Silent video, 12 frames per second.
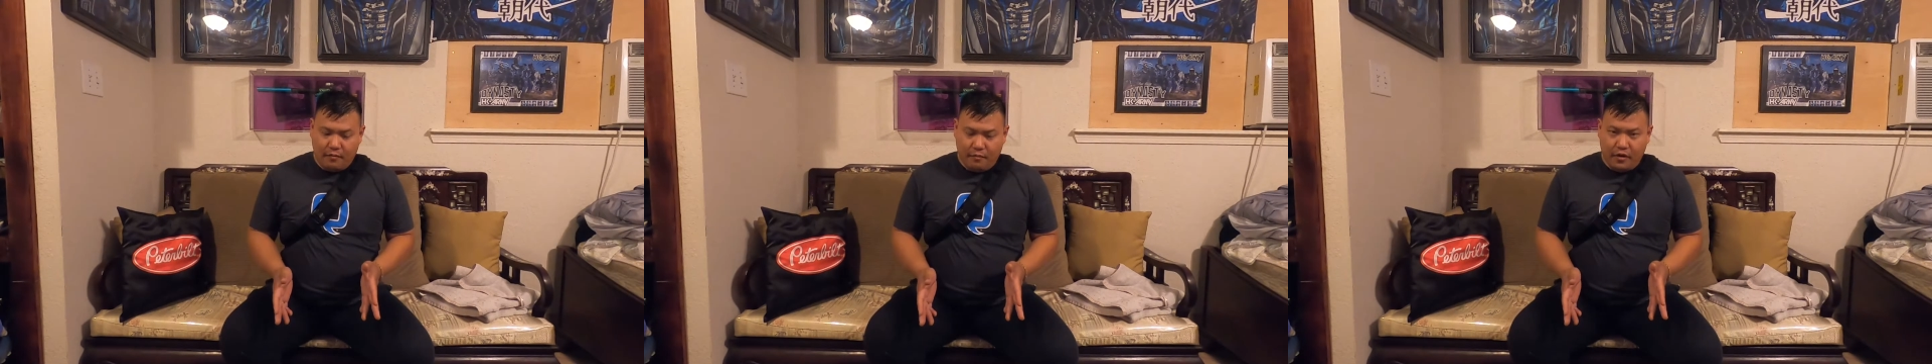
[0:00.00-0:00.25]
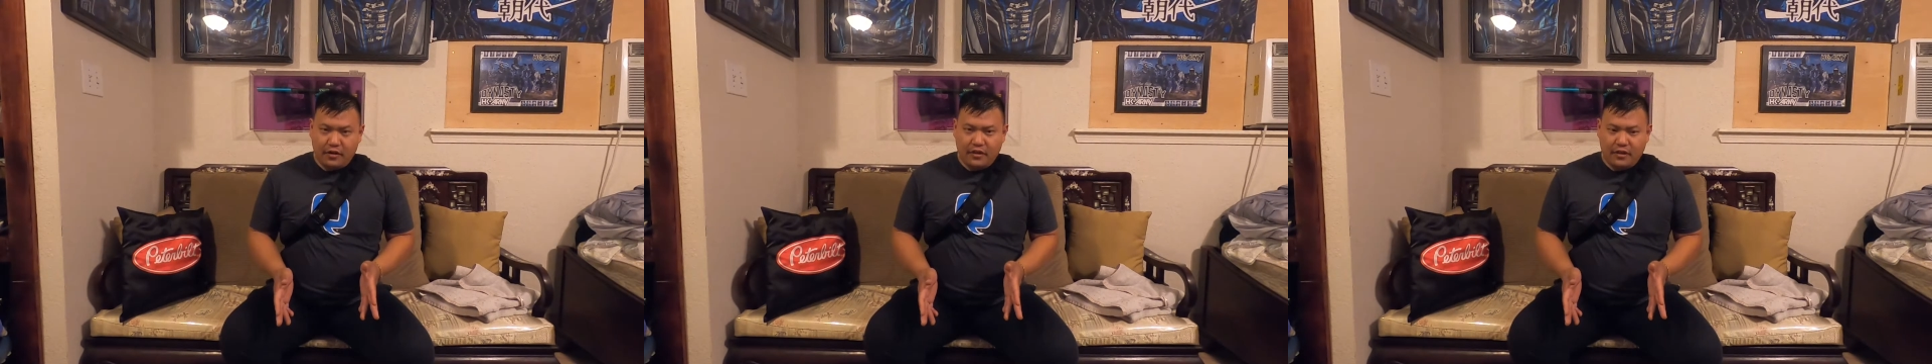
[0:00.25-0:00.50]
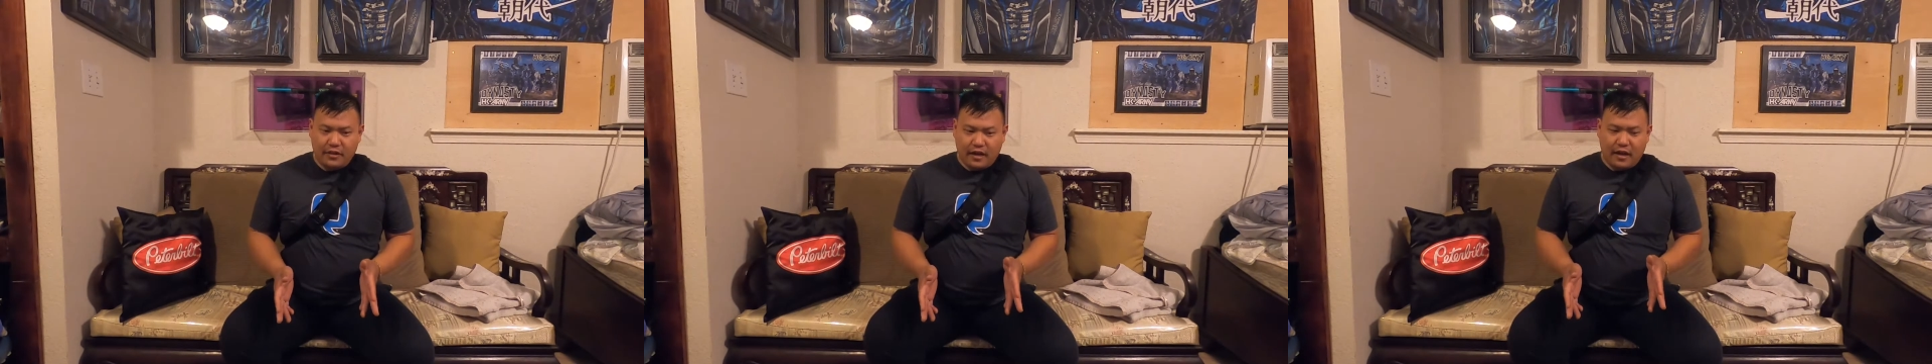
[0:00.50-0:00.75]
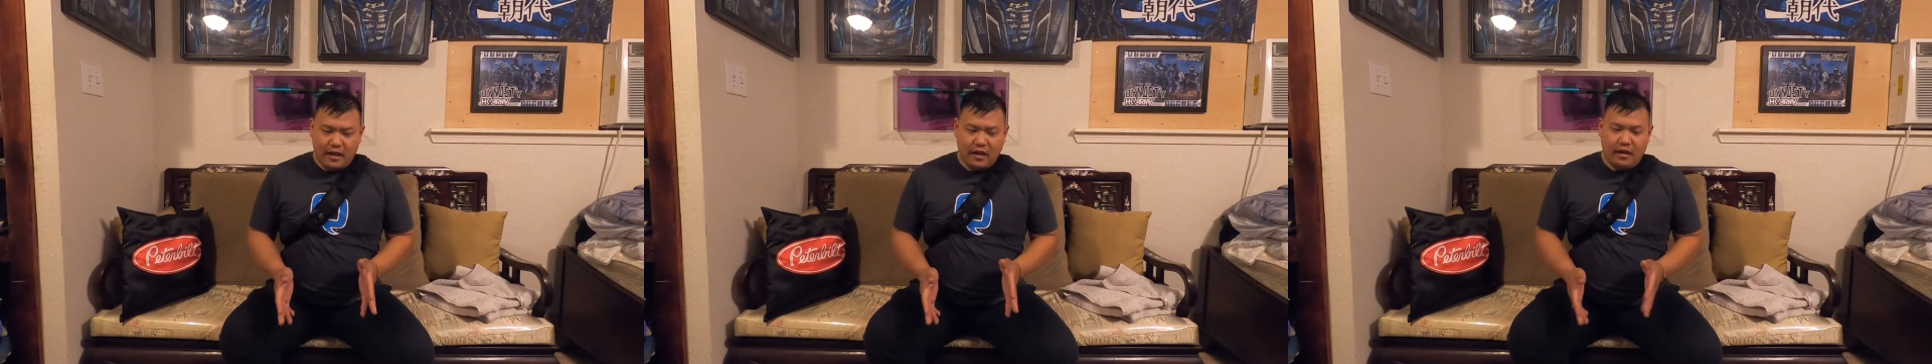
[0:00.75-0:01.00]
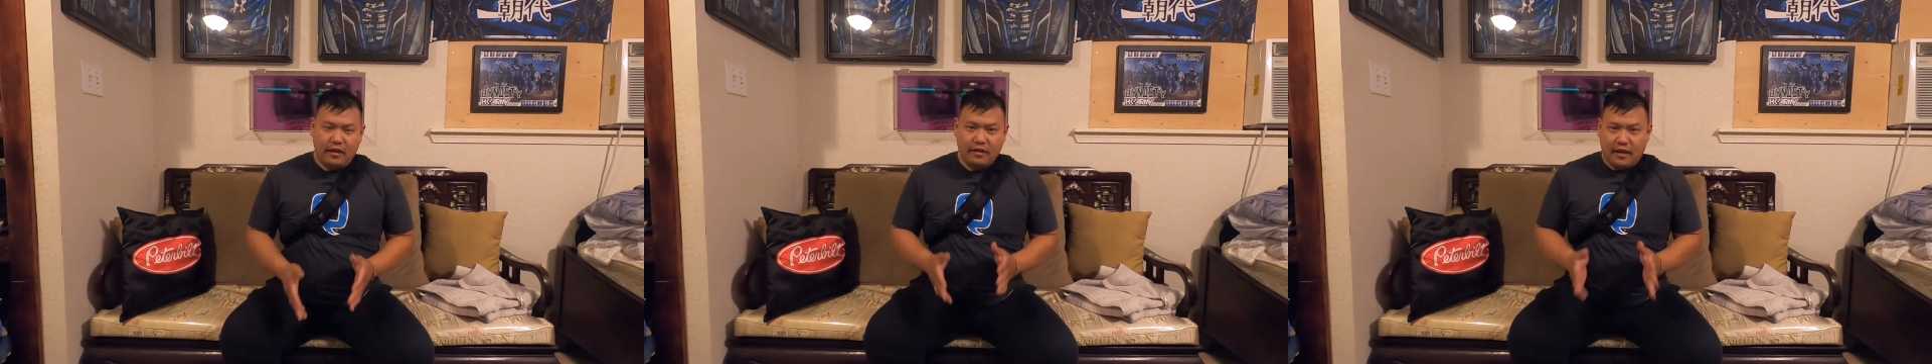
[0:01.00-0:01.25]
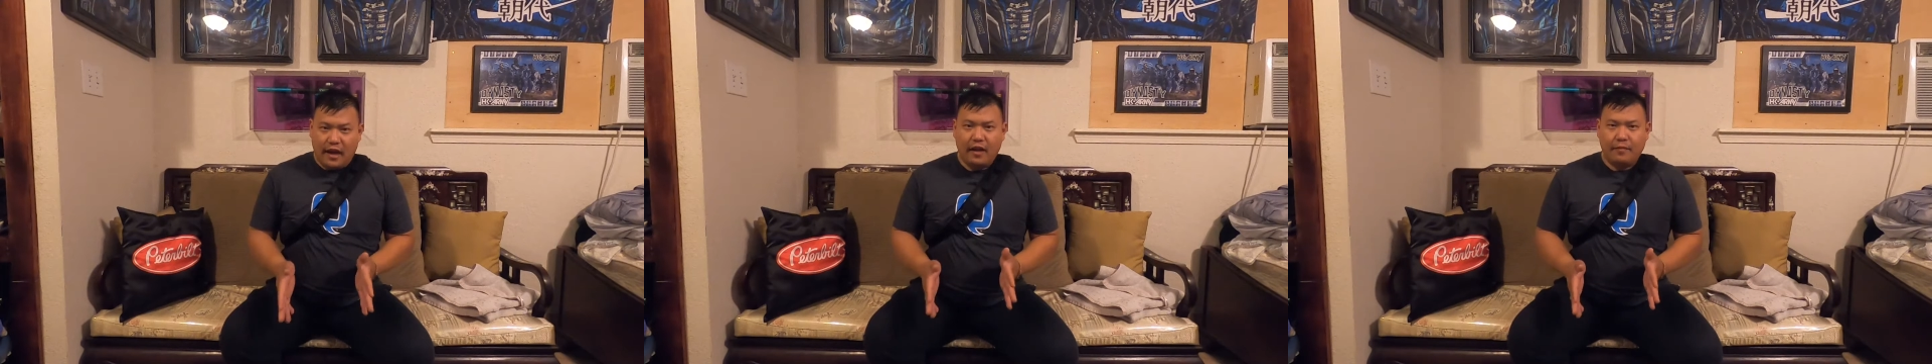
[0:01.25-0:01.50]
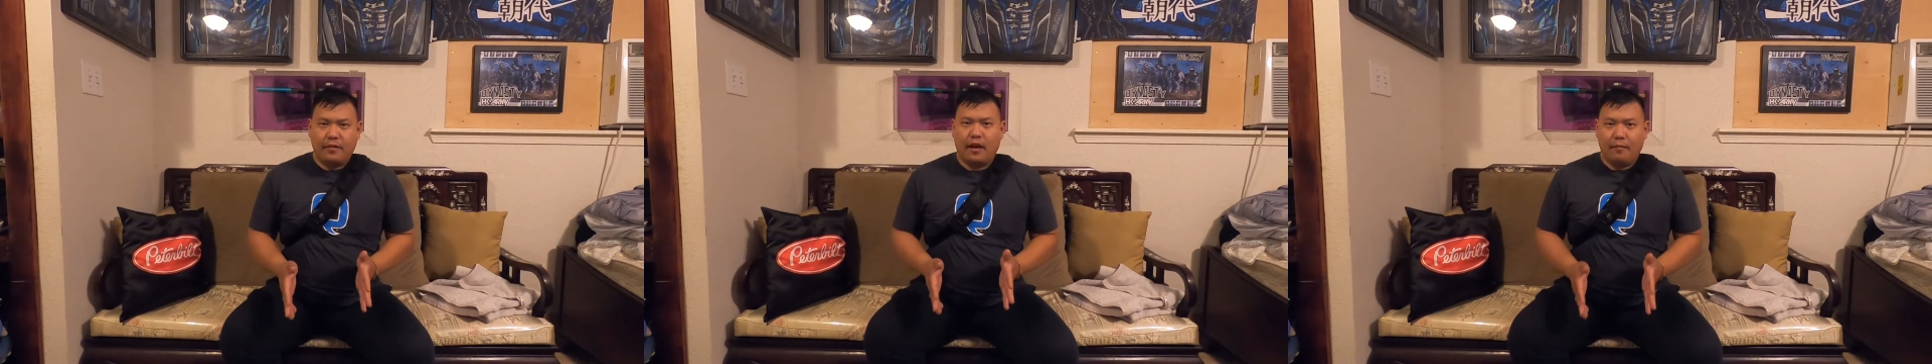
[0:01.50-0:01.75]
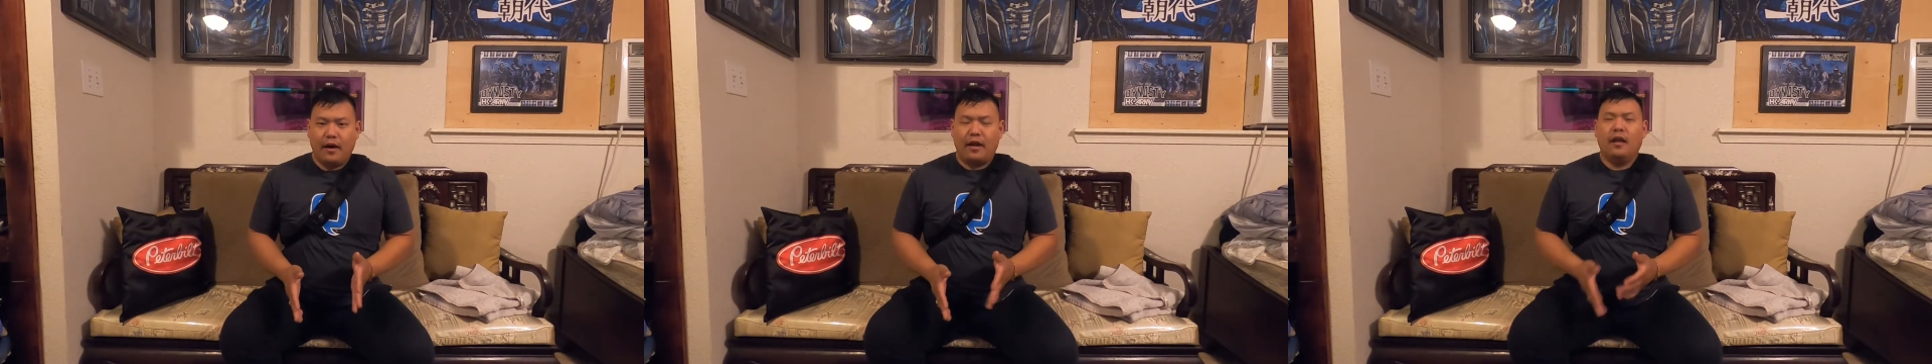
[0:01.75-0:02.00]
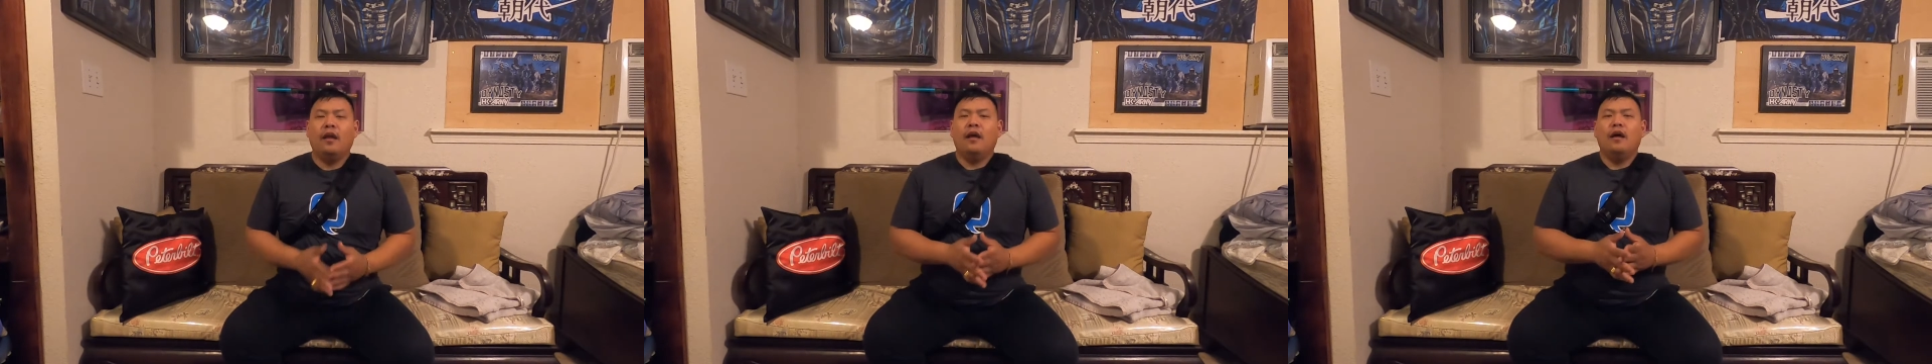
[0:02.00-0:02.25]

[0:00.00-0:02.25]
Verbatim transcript: purchase that I did, this item that I bought.